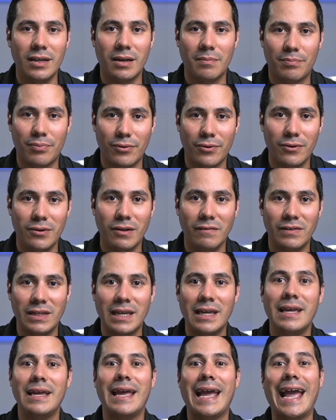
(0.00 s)
approved
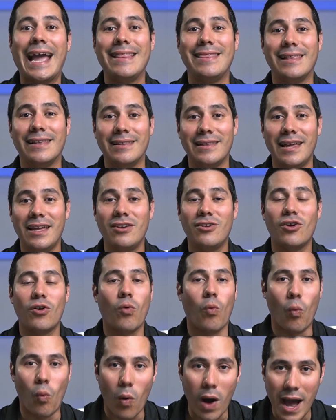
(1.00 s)
and the lender
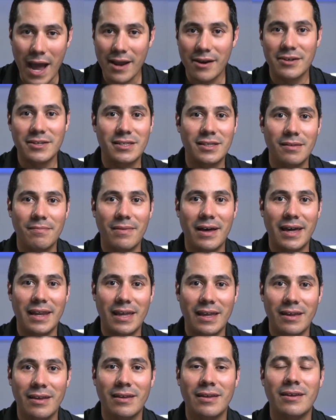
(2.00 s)
wires the
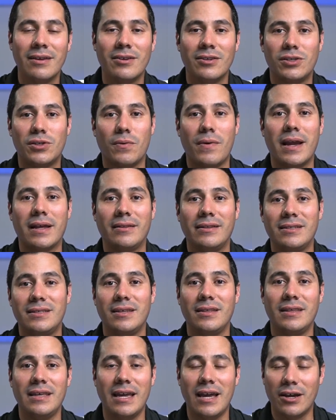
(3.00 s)
money directly
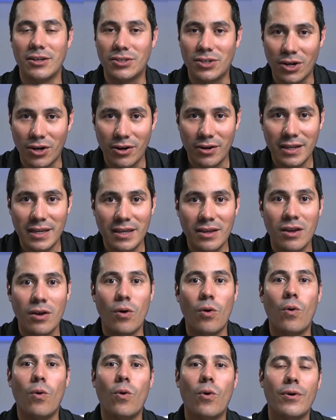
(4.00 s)
to the attorney
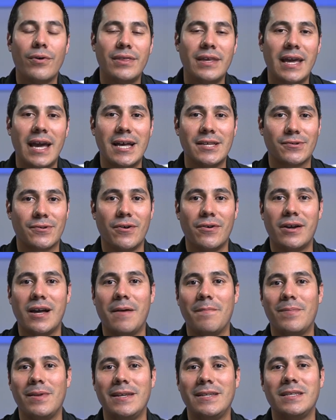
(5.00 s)
or the escrow
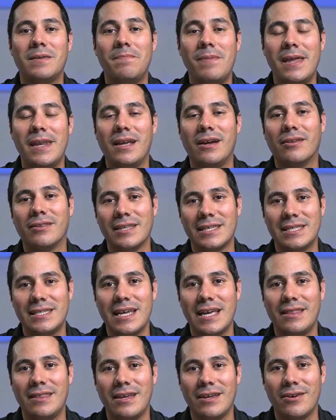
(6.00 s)
company, depending on the
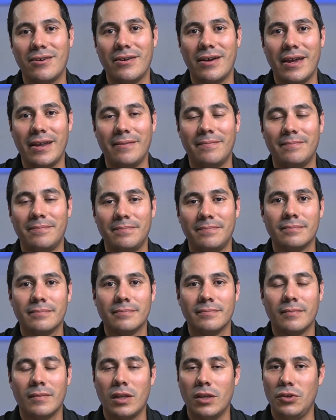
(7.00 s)
state that you're in.
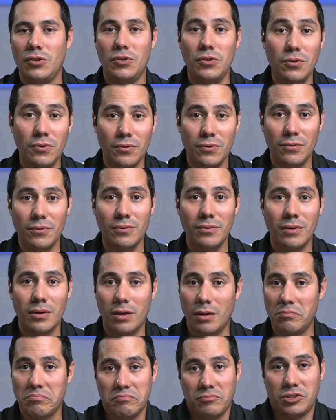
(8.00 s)
You
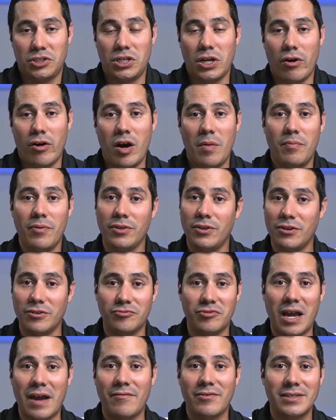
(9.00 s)
show up with your
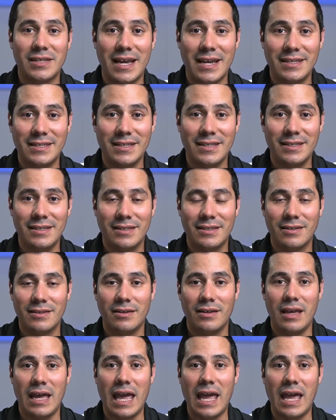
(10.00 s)
driver's license
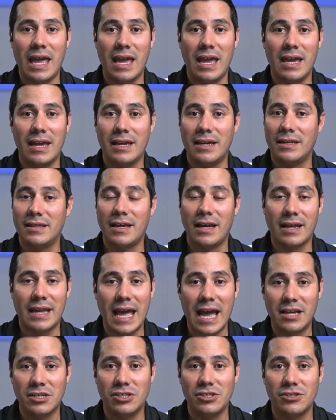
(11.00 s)
and a
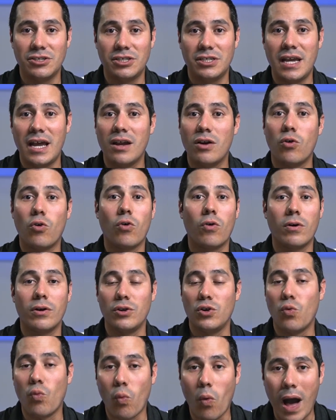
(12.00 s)
cashier's check, or
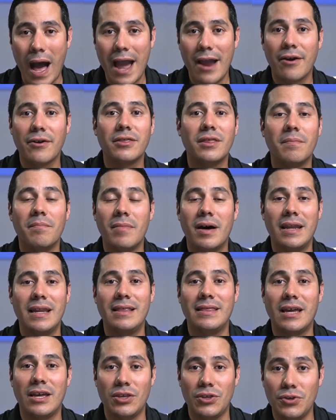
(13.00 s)
you wire the money
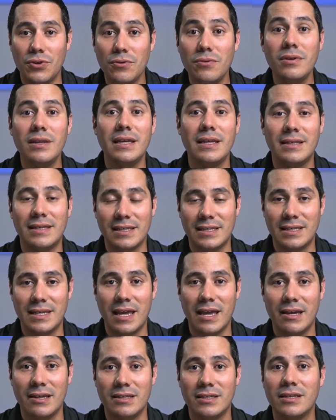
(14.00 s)
that you need to
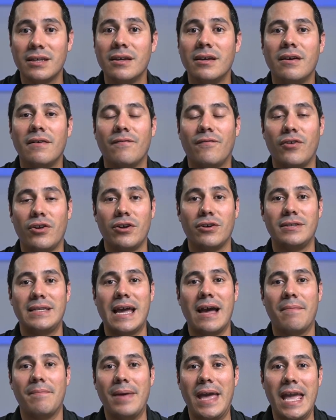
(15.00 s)
send for your
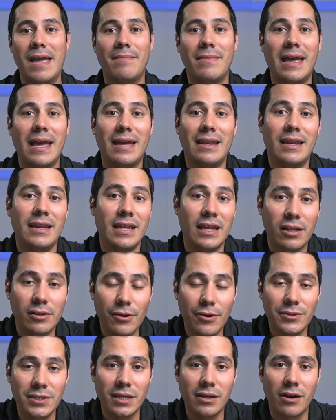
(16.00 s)
down payment and any
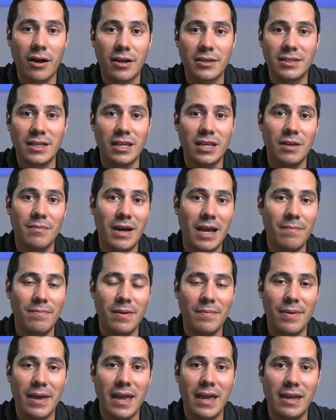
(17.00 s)
closing costs that you might be
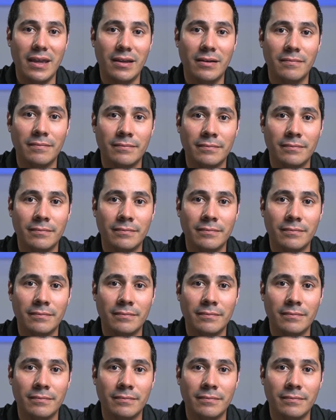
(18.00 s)
paying.